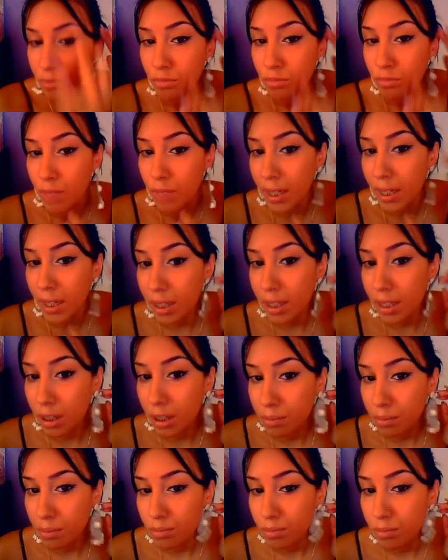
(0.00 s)
right
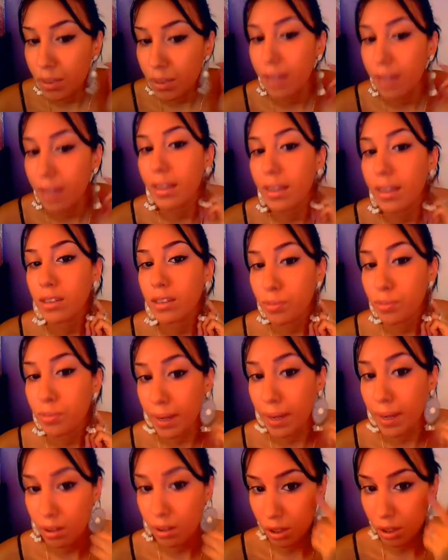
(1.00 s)
here. Okay, that's the
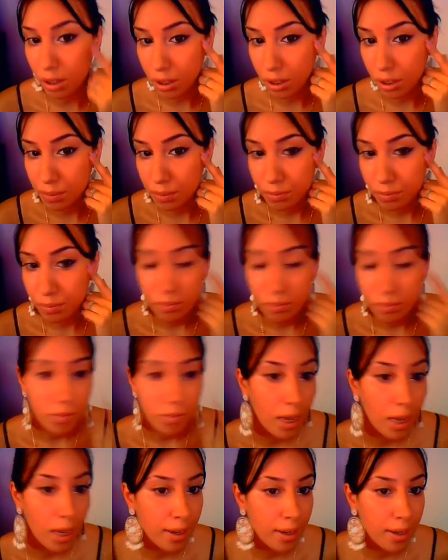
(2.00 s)
final look.
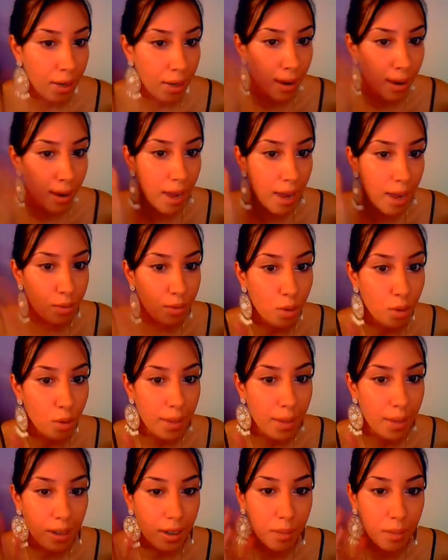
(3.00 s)
And here I have no
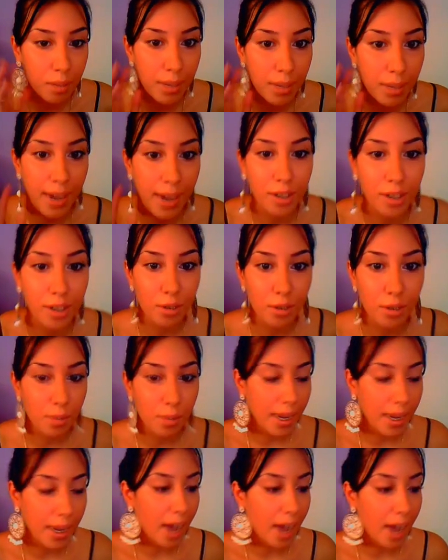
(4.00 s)
makeup. Yeah, I know, oh
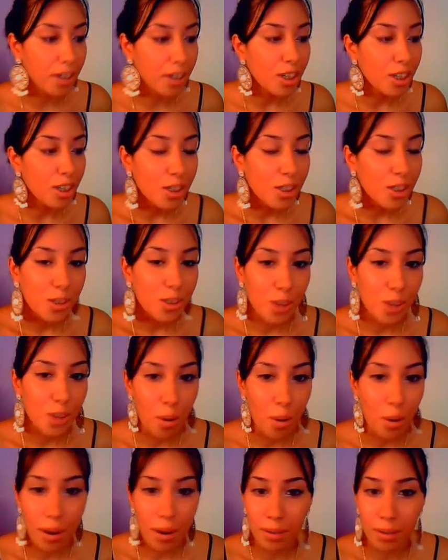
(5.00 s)
my god. So
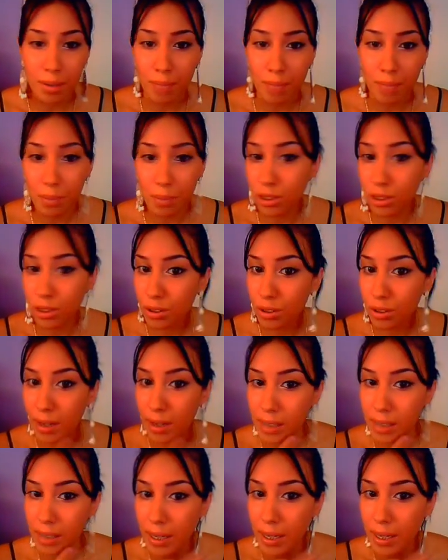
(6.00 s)
I'm going to show you
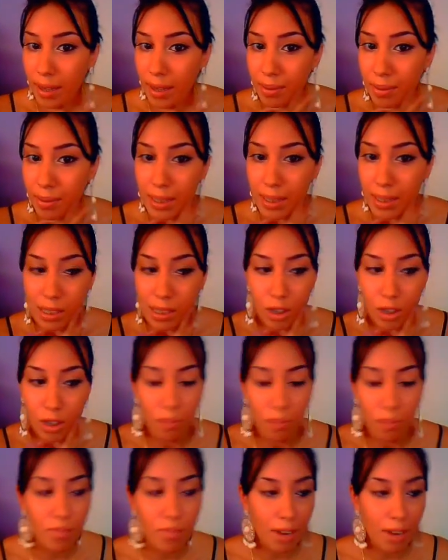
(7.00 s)
guys how to get this look.
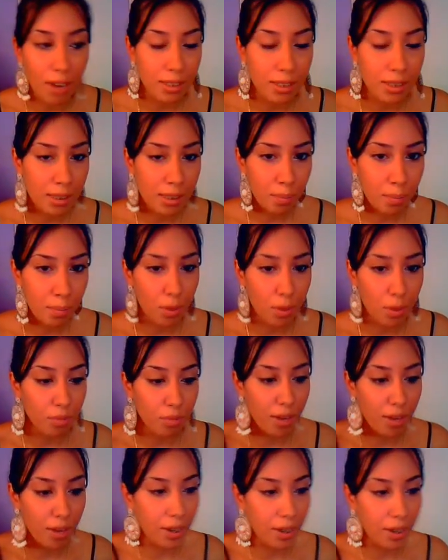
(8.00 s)
Very simple,
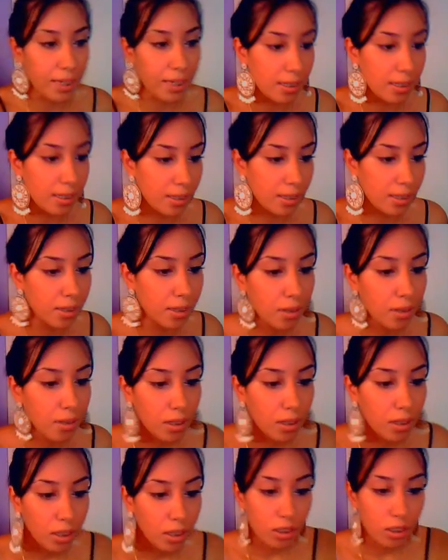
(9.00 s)
very easy.
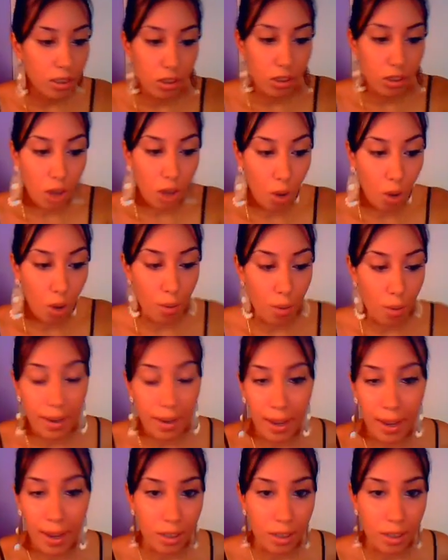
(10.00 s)
So
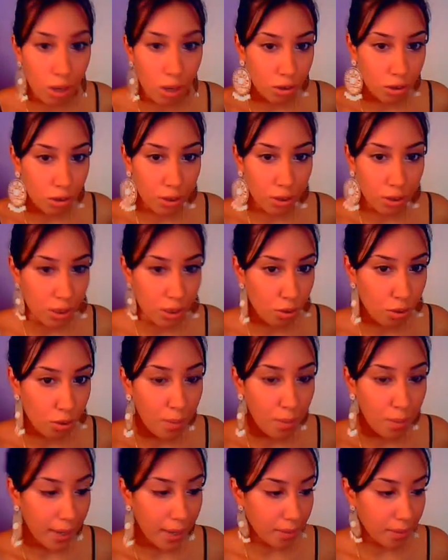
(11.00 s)
again, it's all drugstore
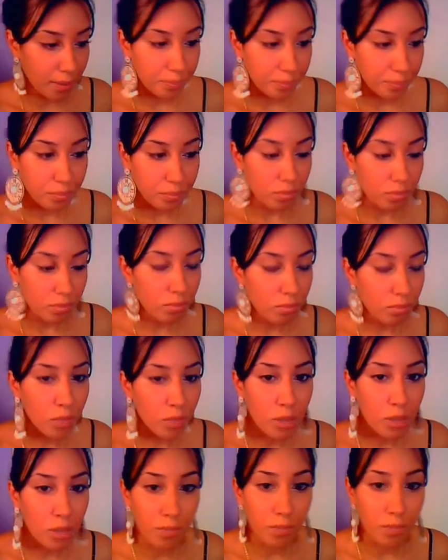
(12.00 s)
makeup.
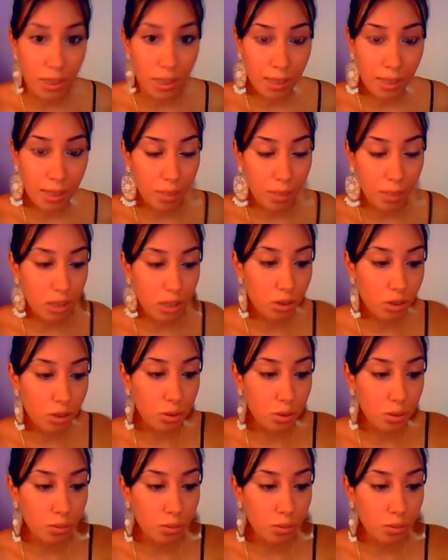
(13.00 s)
First thing I'm going to do,